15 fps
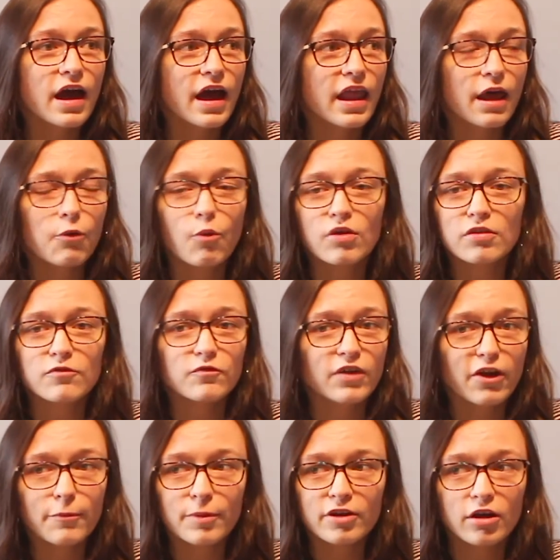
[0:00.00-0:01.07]
and I wasn't
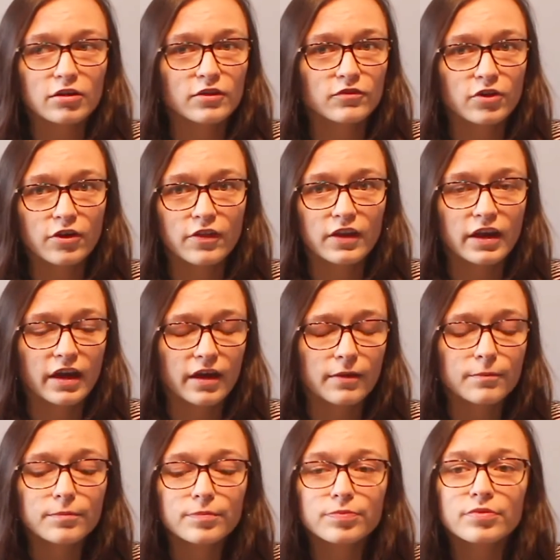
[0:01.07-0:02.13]
very productive during the day.